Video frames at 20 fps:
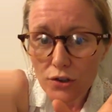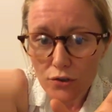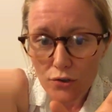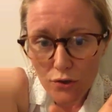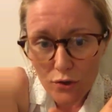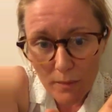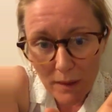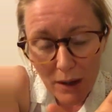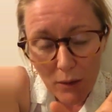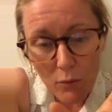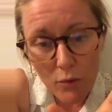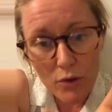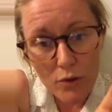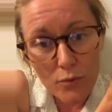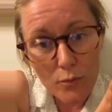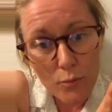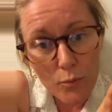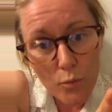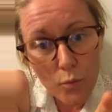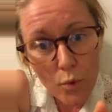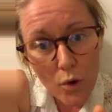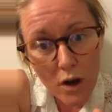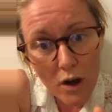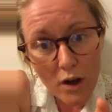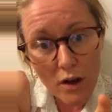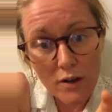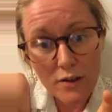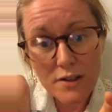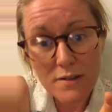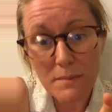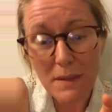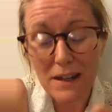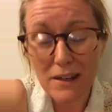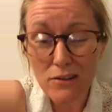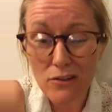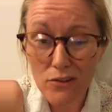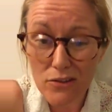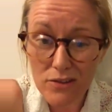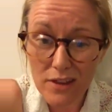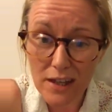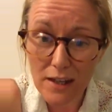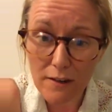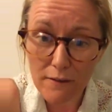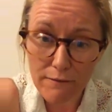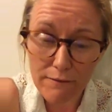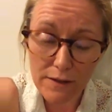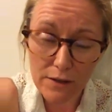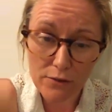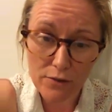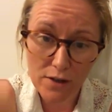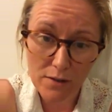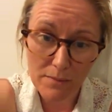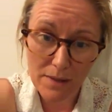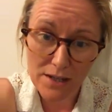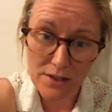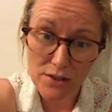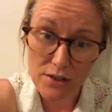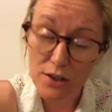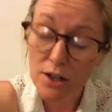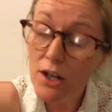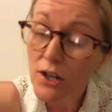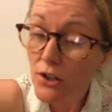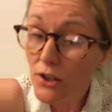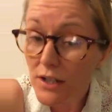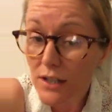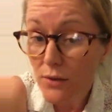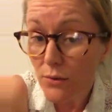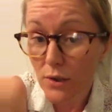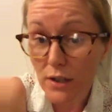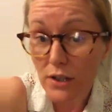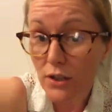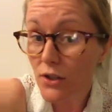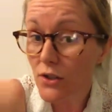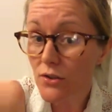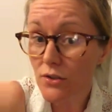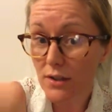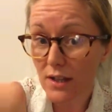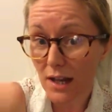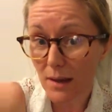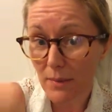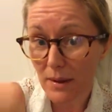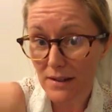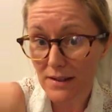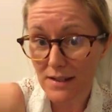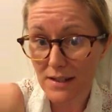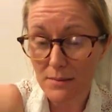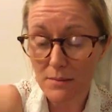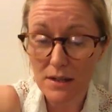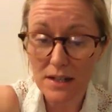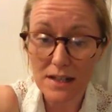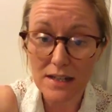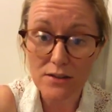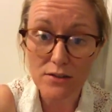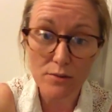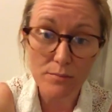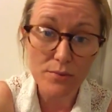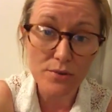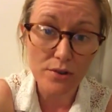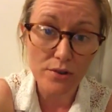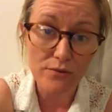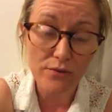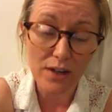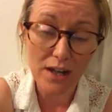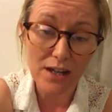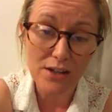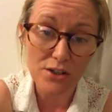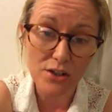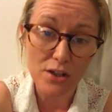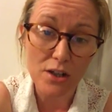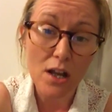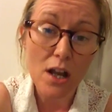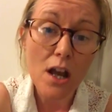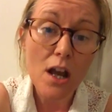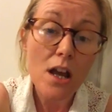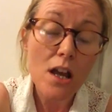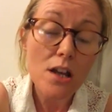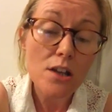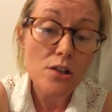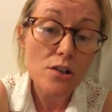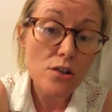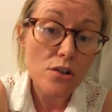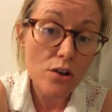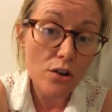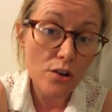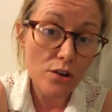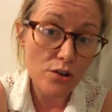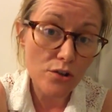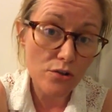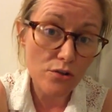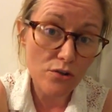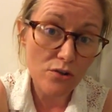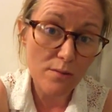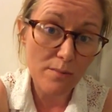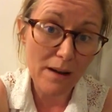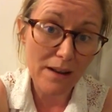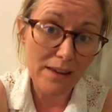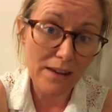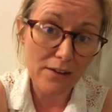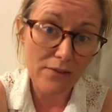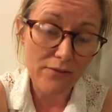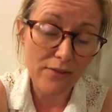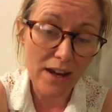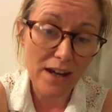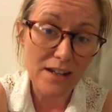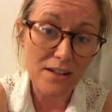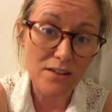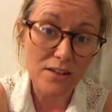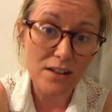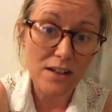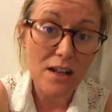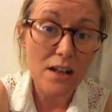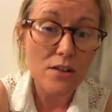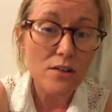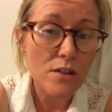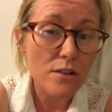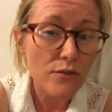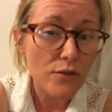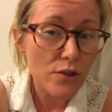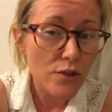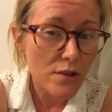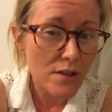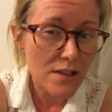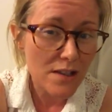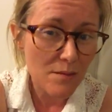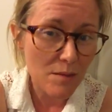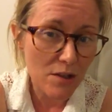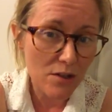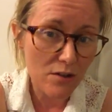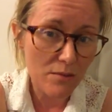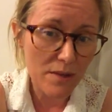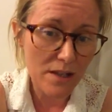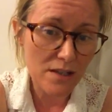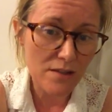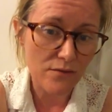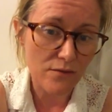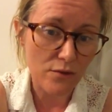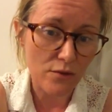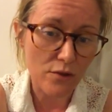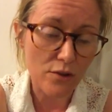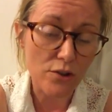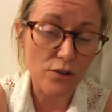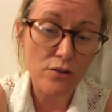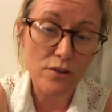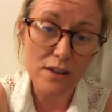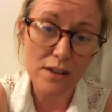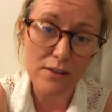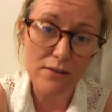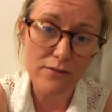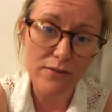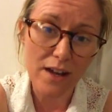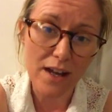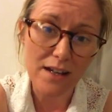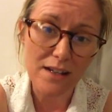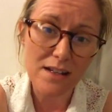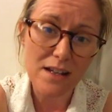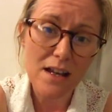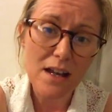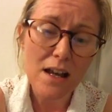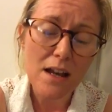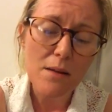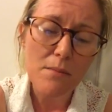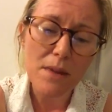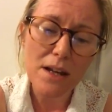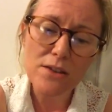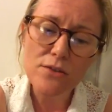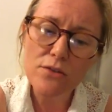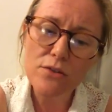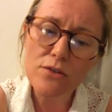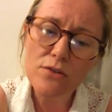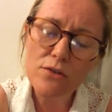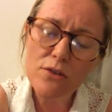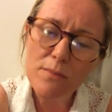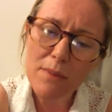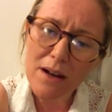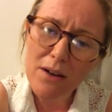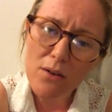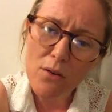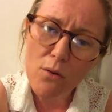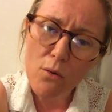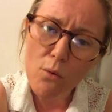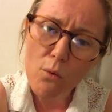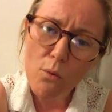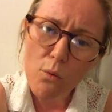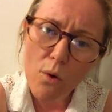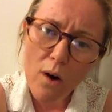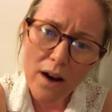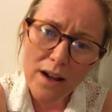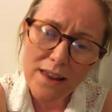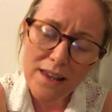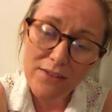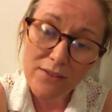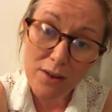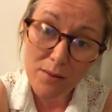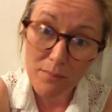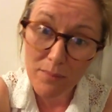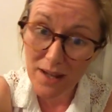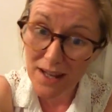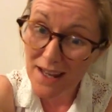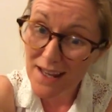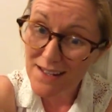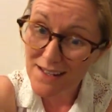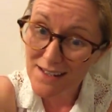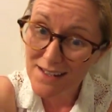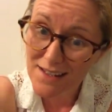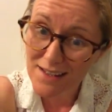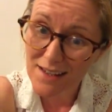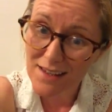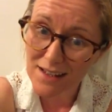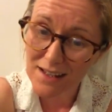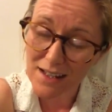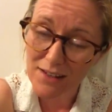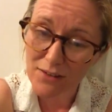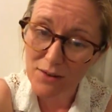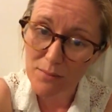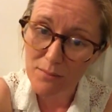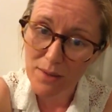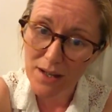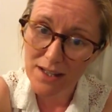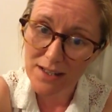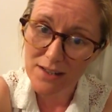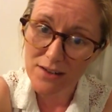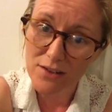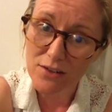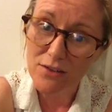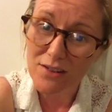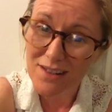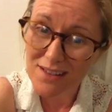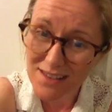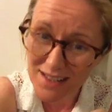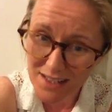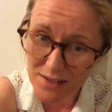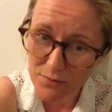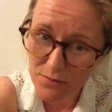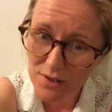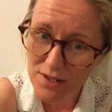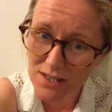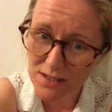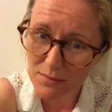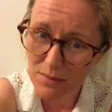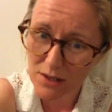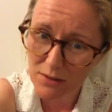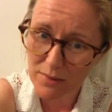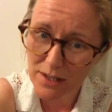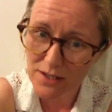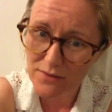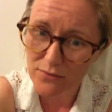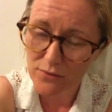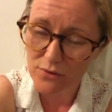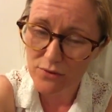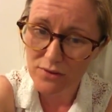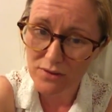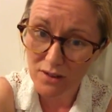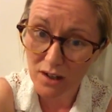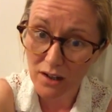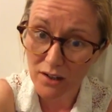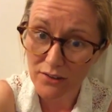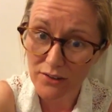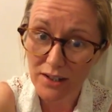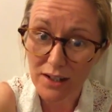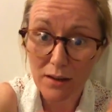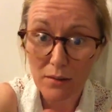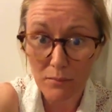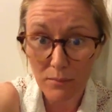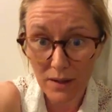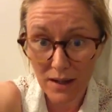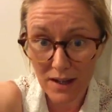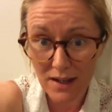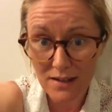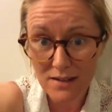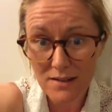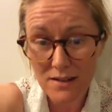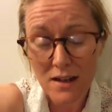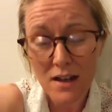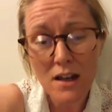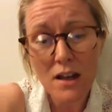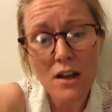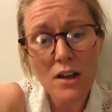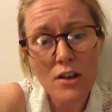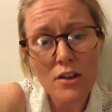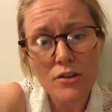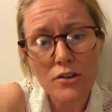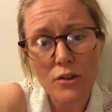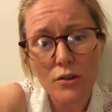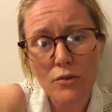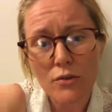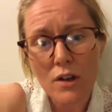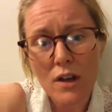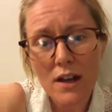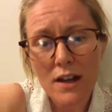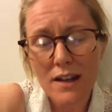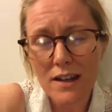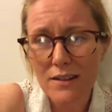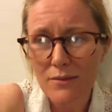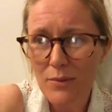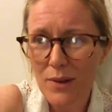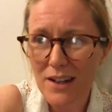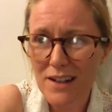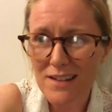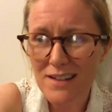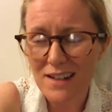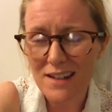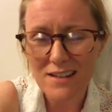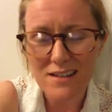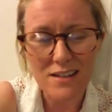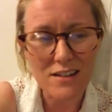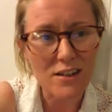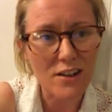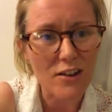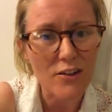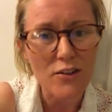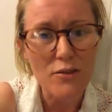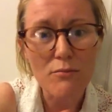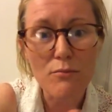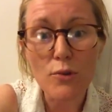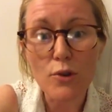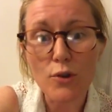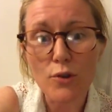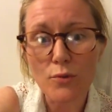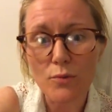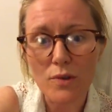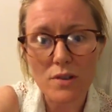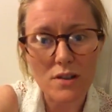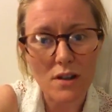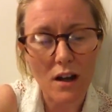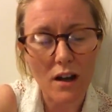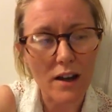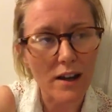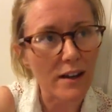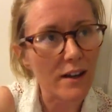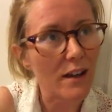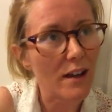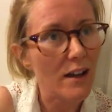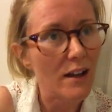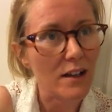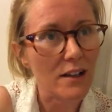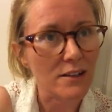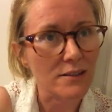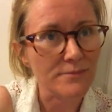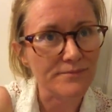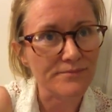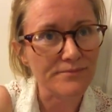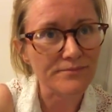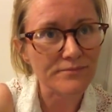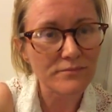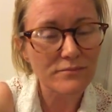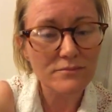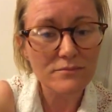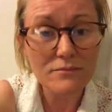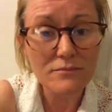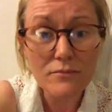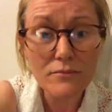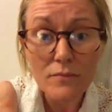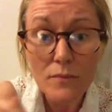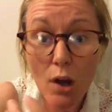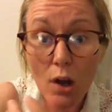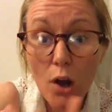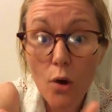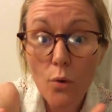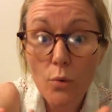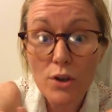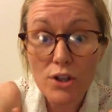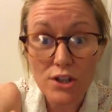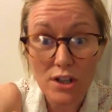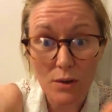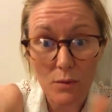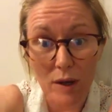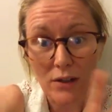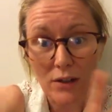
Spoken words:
talk about what the words make you think, feel and imagine, and equally you can do that about similes or personification, as long as you talk about the effect. So if you do a simile or a metaphor and you do the effect, make sure you talk about why they've compared it to the thing they've compared it to, because that's what a simile or metaphor does, it compares. So when it says, you know, the moon was like a wishing